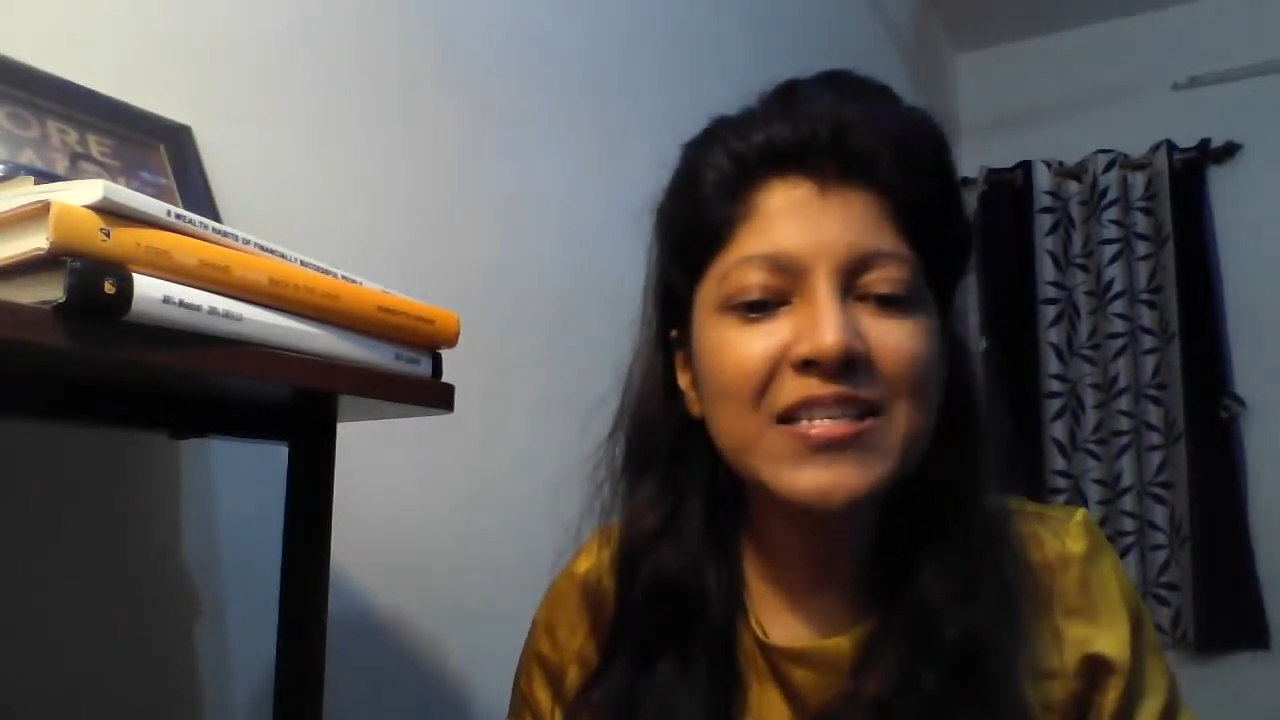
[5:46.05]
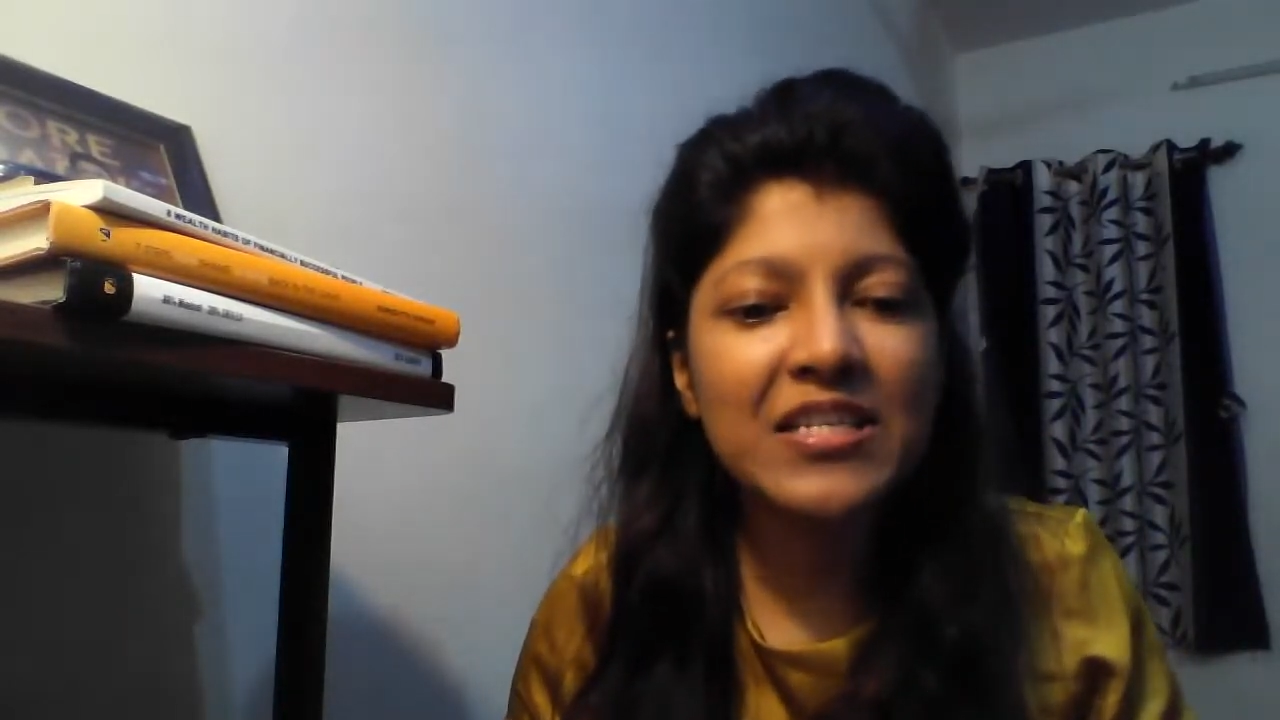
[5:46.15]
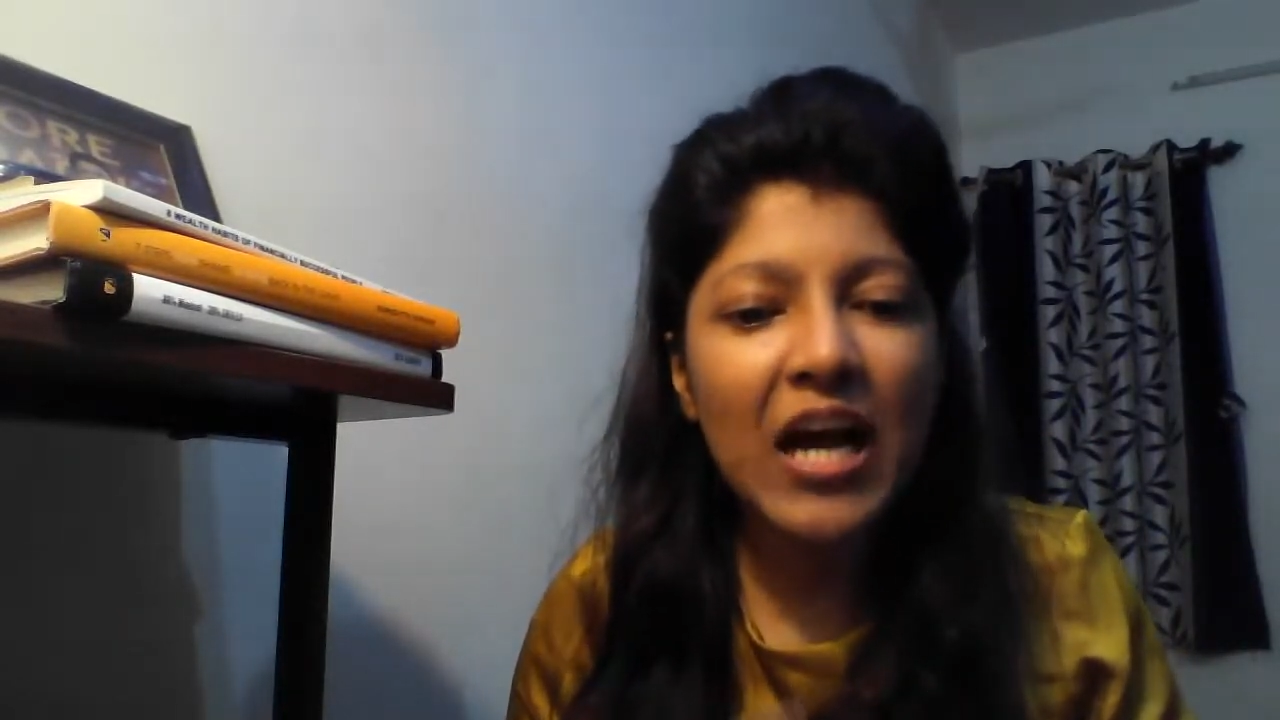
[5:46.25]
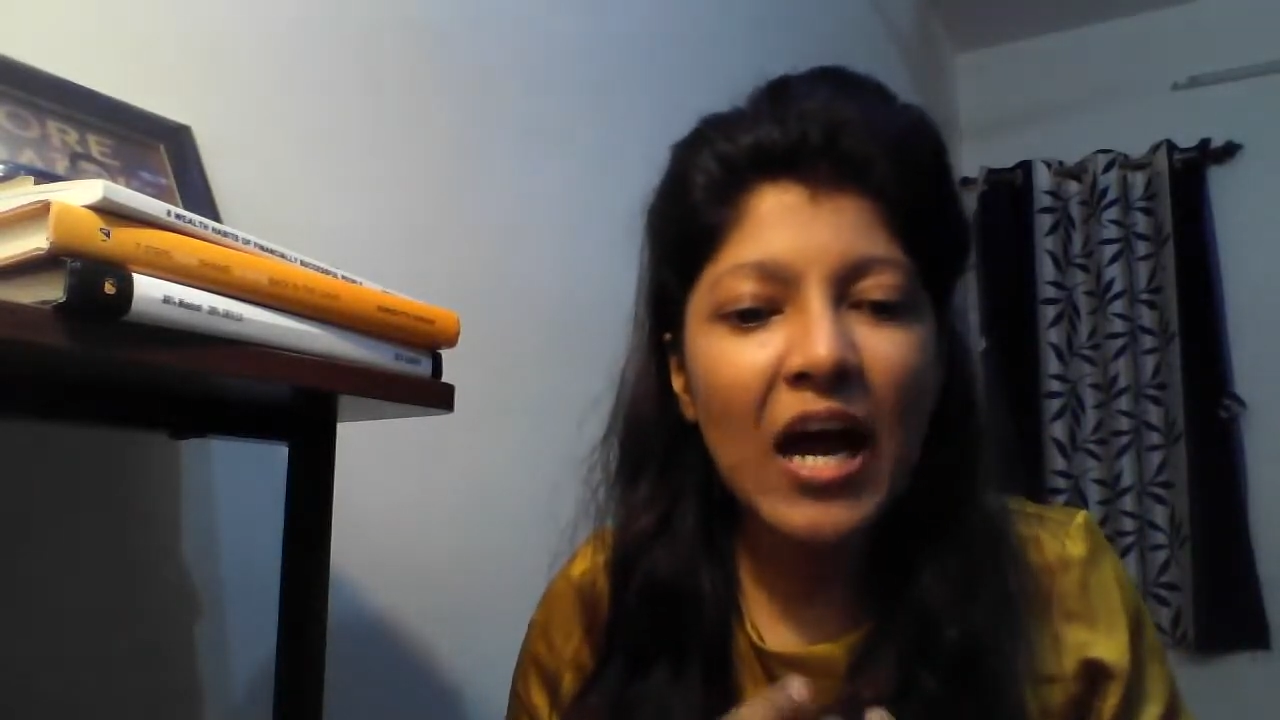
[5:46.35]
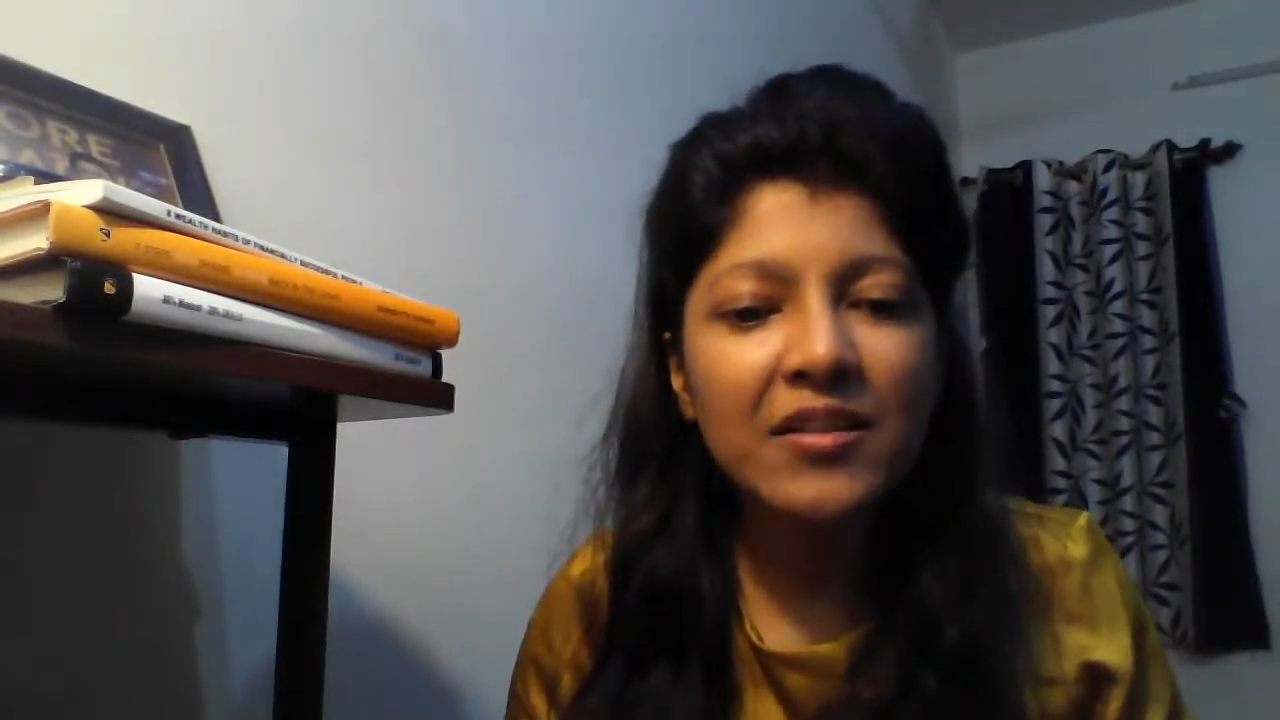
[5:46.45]

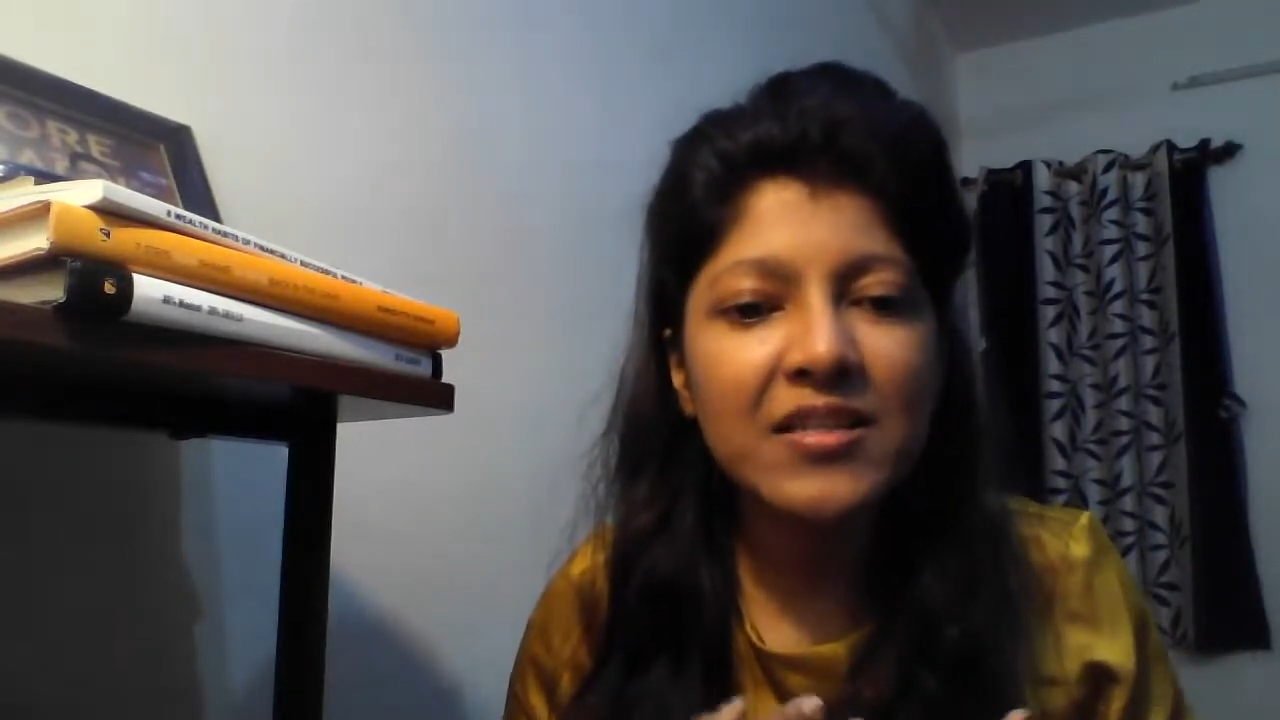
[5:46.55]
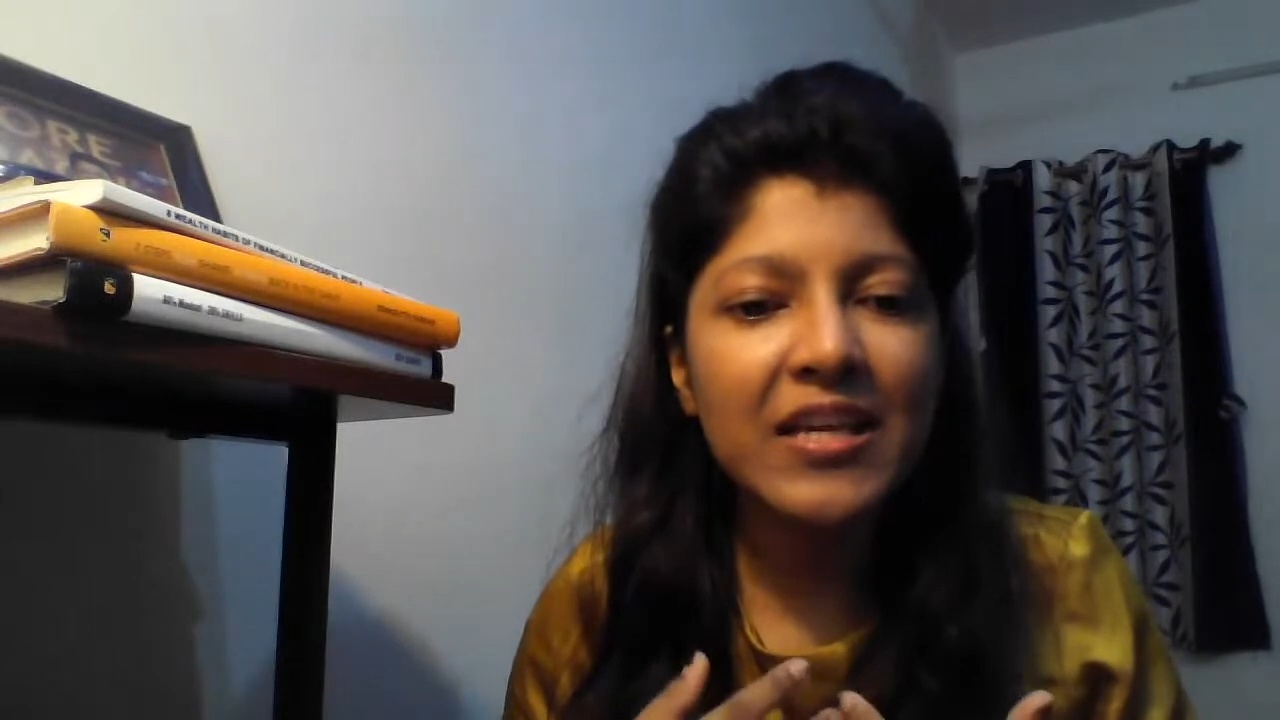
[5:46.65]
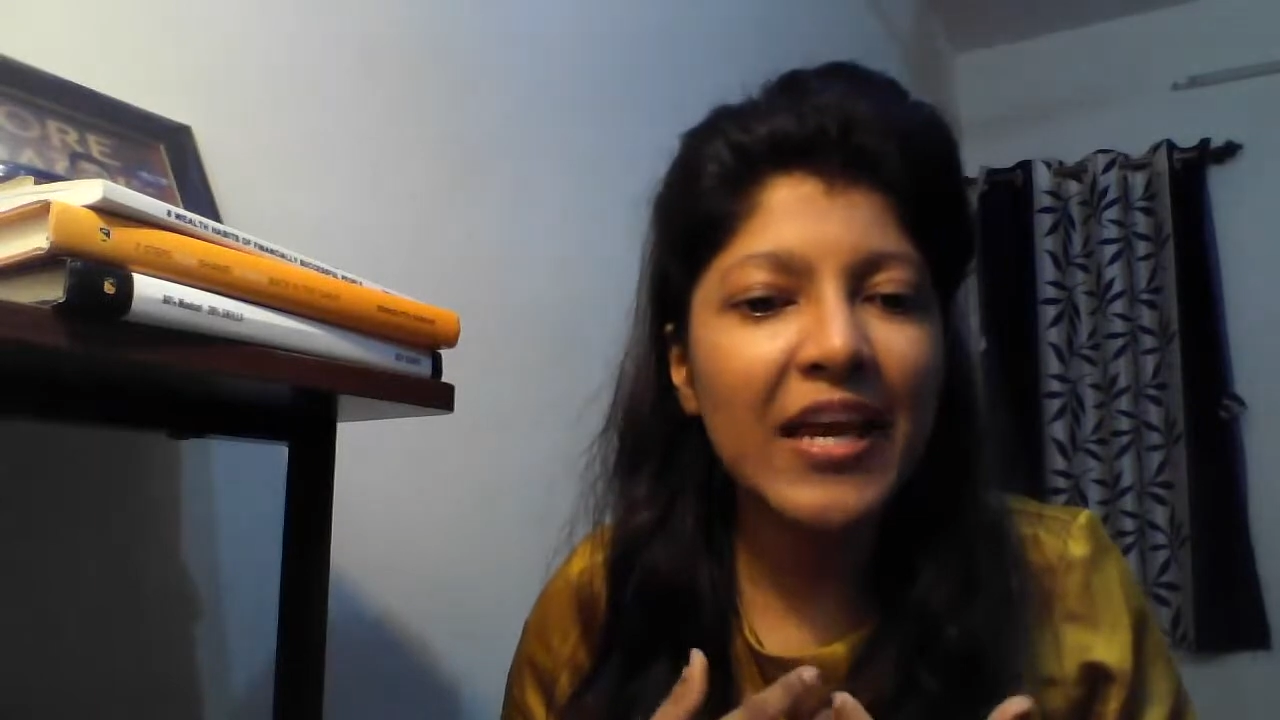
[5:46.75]
starts